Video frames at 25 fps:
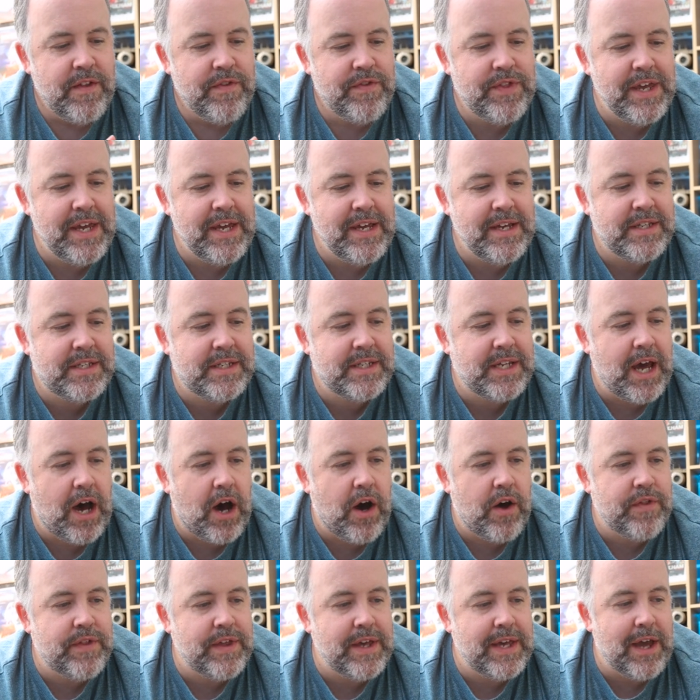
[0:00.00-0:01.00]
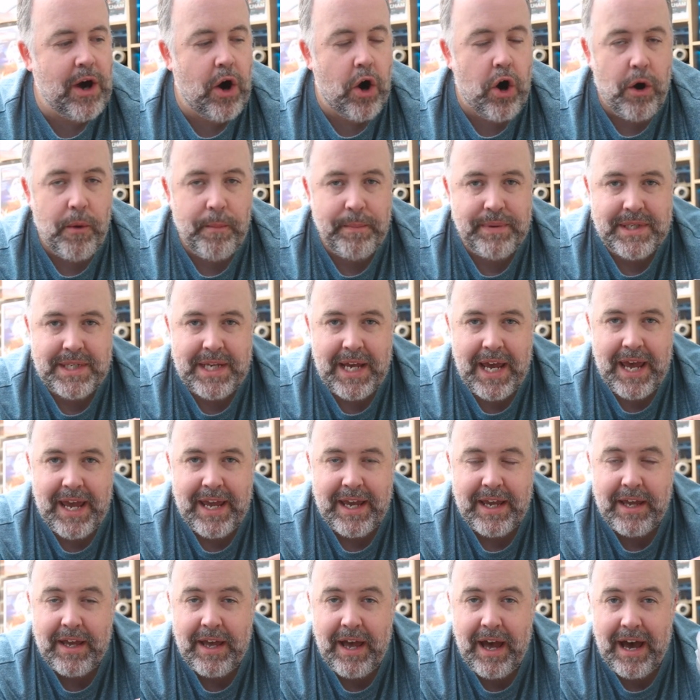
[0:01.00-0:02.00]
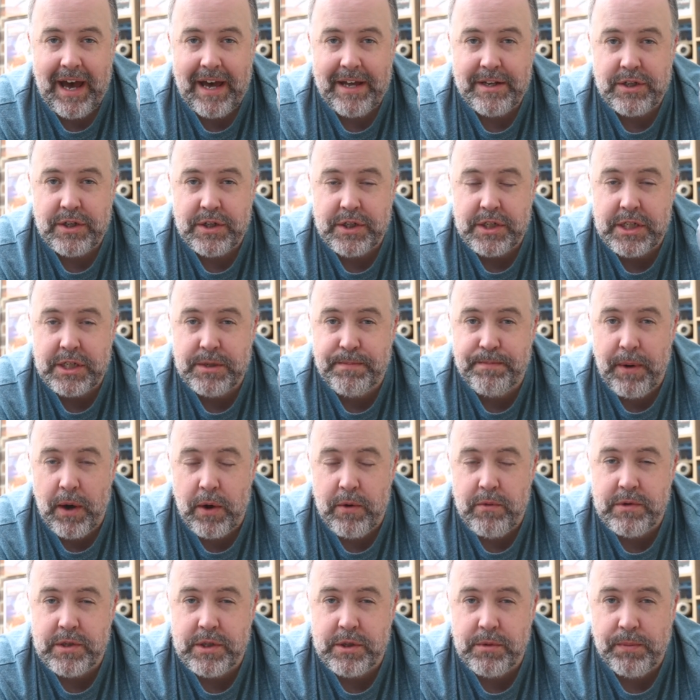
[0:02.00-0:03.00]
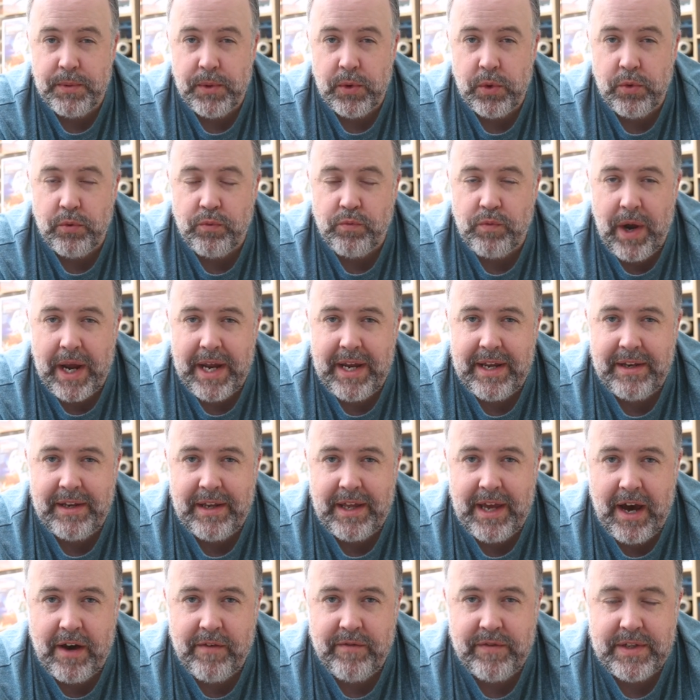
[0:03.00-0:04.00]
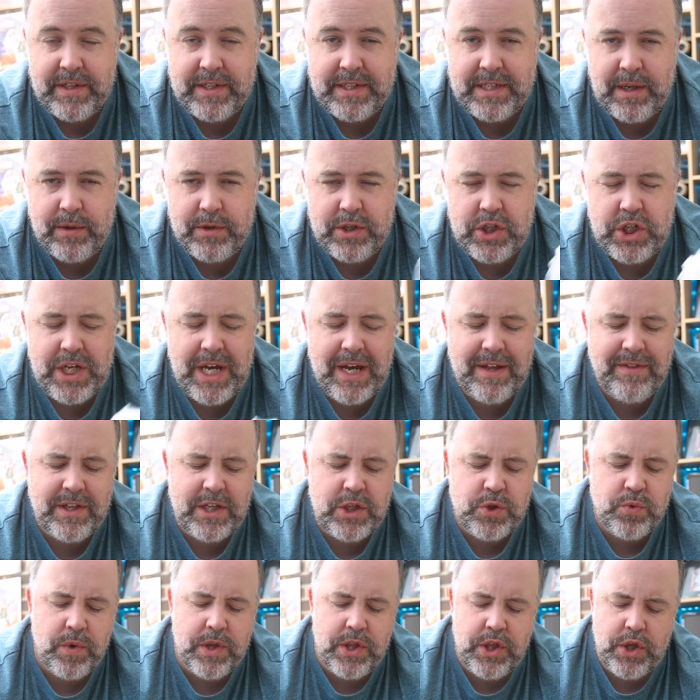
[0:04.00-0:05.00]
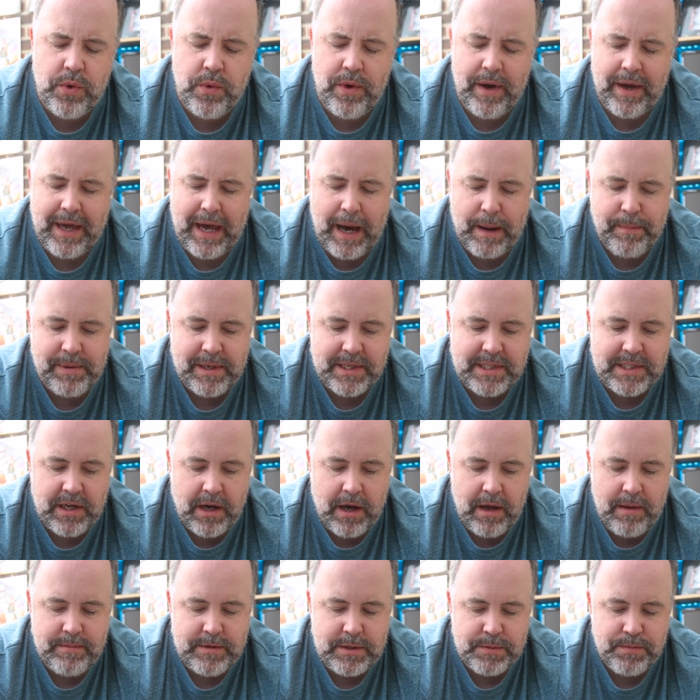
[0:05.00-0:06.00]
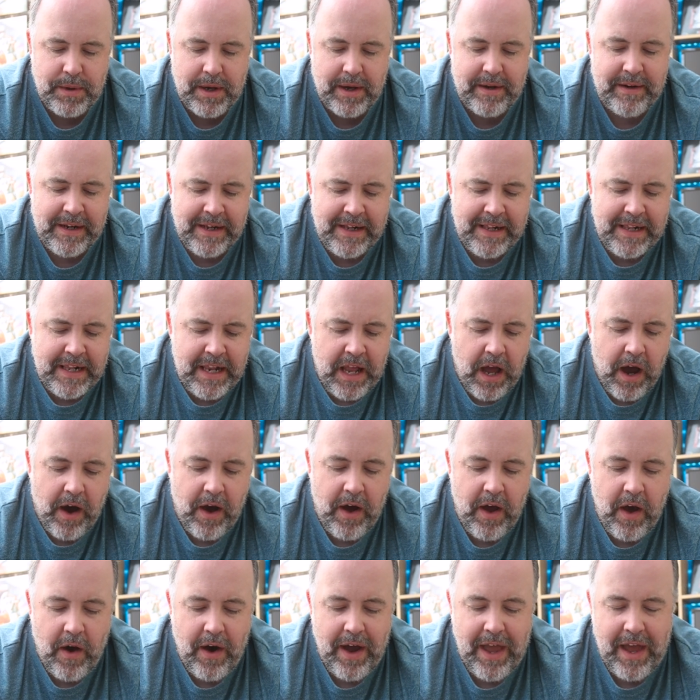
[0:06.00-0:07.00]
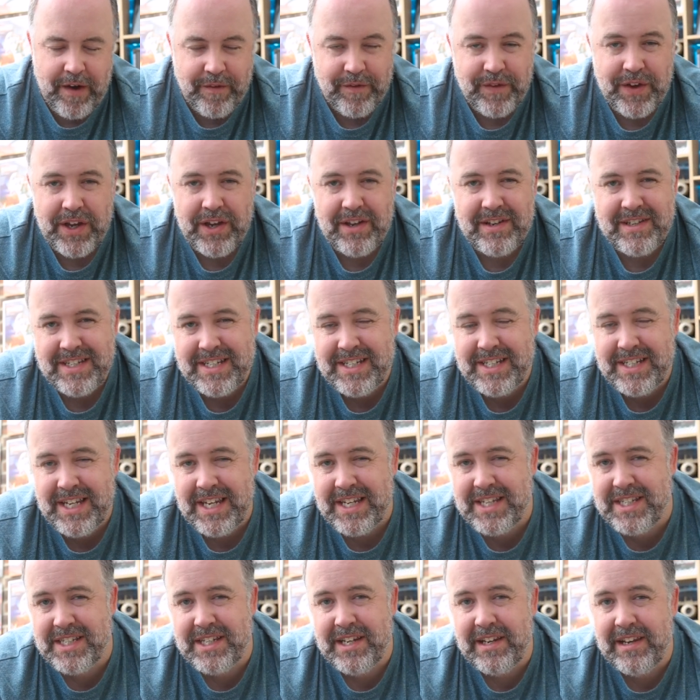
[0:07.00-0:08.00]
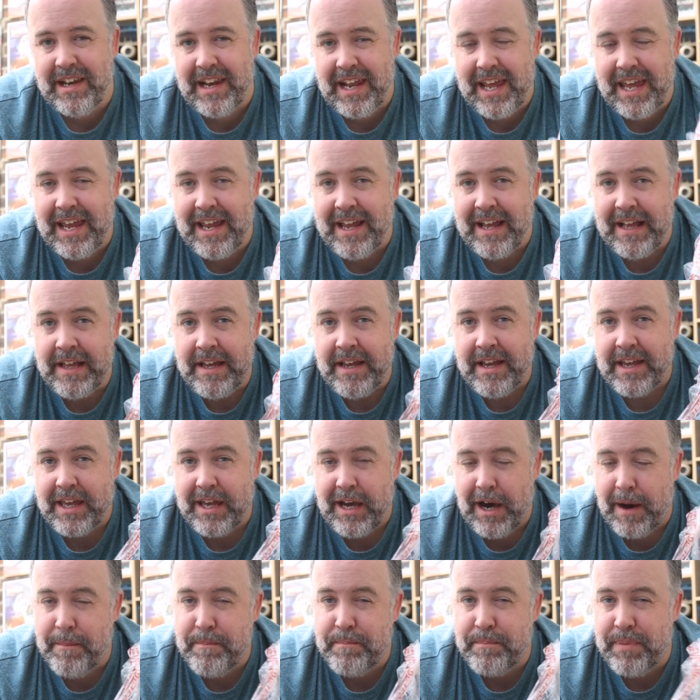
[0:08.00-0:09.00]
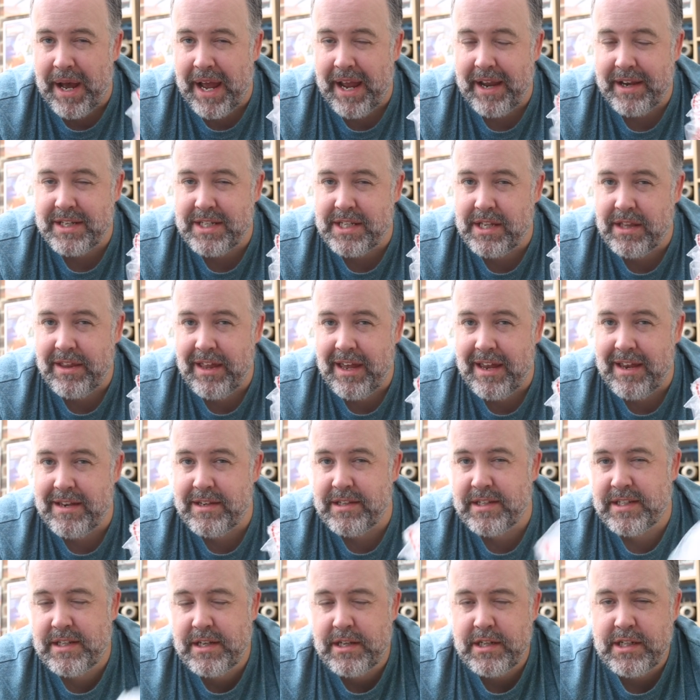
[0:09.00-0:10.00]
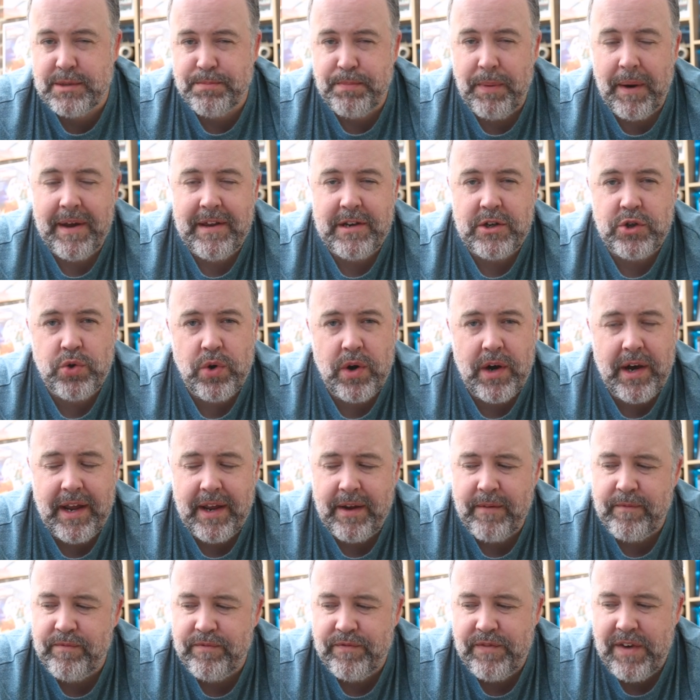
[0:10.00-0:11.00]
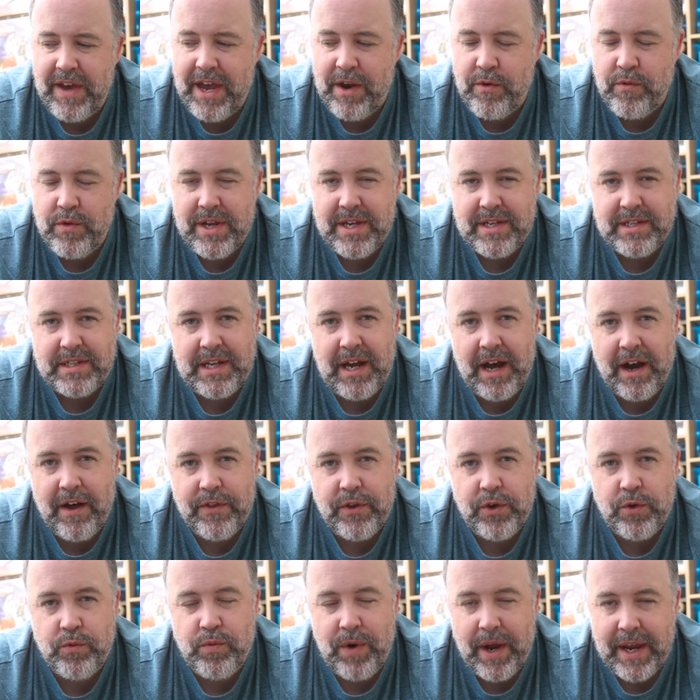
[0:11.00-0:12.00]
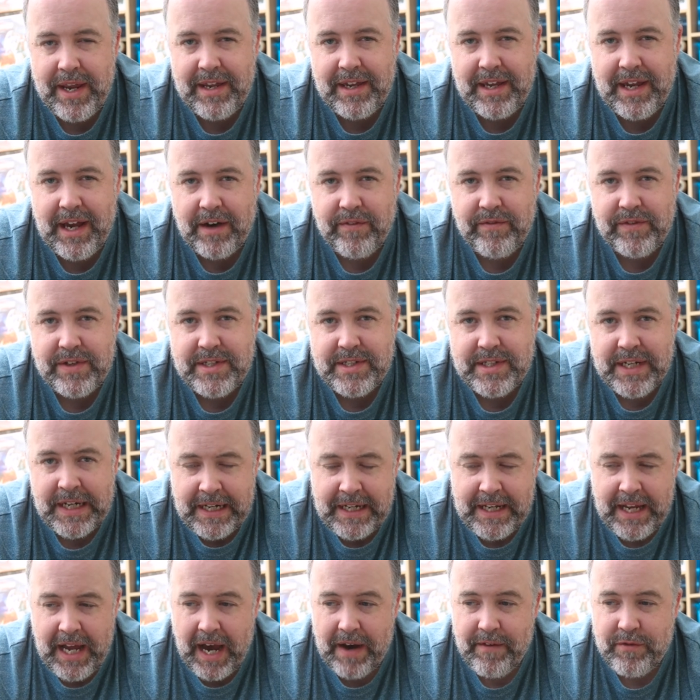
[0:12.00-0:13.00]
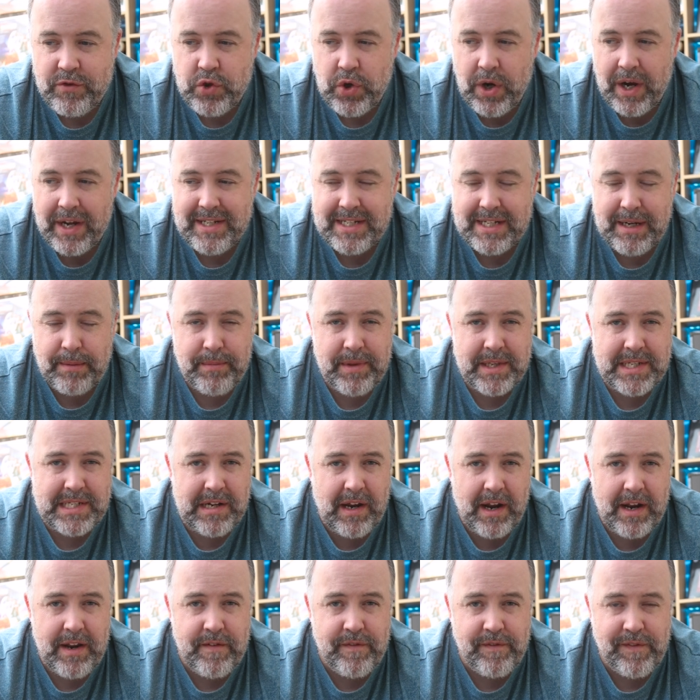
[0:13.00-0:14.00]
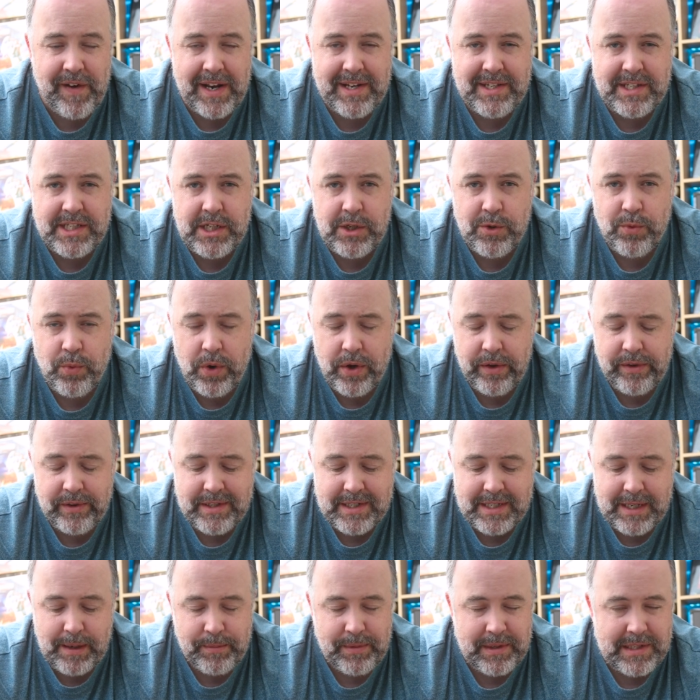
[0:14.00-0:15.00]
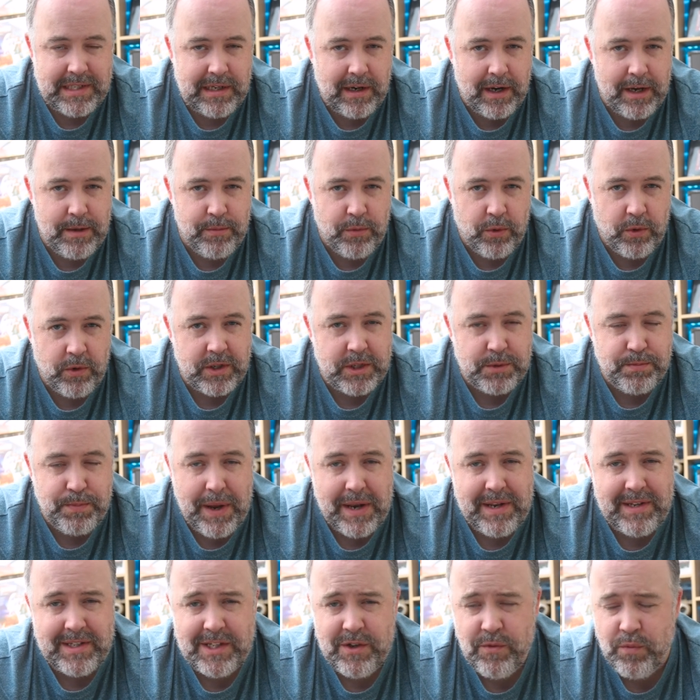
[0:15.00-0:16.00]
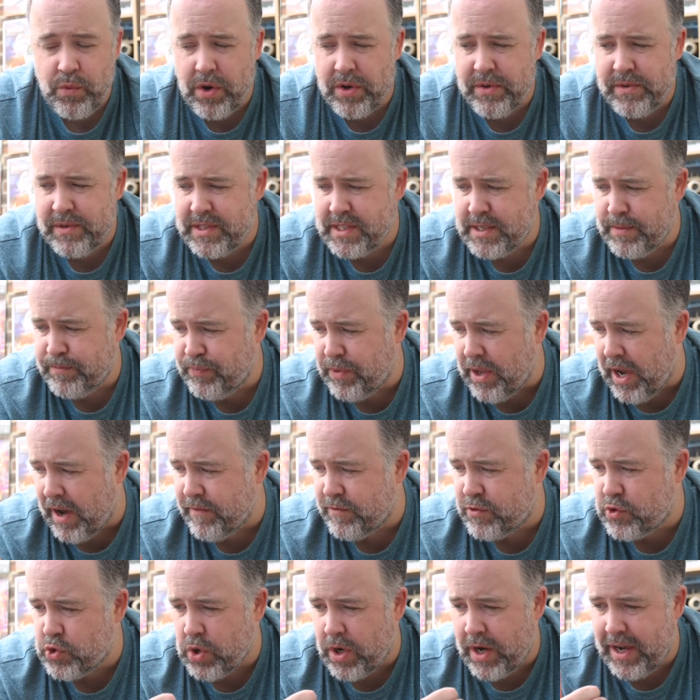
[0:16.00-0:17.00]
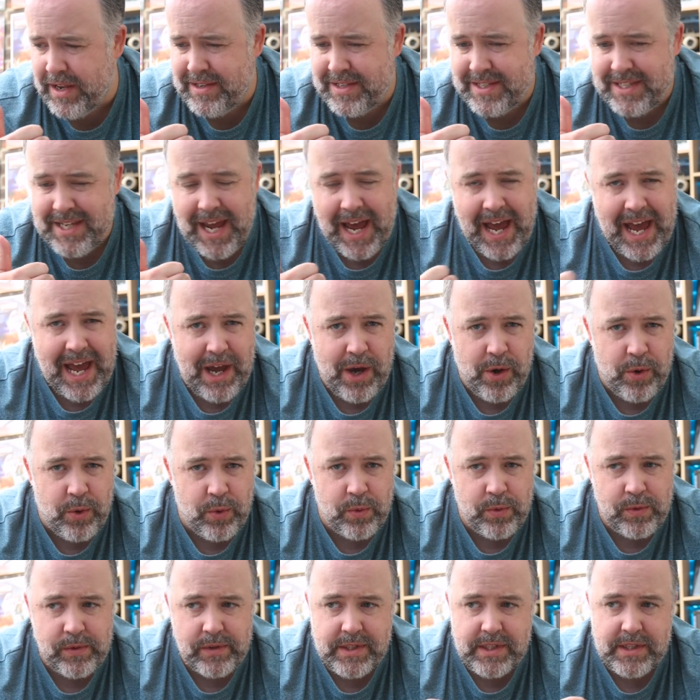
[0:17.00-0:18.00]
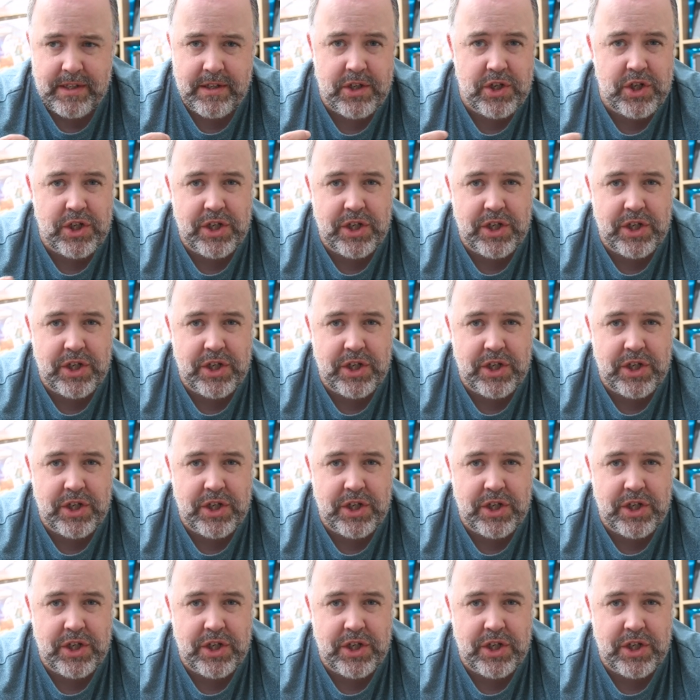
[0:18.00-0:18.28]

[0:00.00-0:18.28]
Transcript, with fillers: These are the Optech uh, disposable rain covers. Now, I shared these with you a couple of times, but I, I have consistently come back to these despite trying various other rain covers. I've tried some of the slightly fancier ones, some of the slightly more expensive ones. I've tried towels and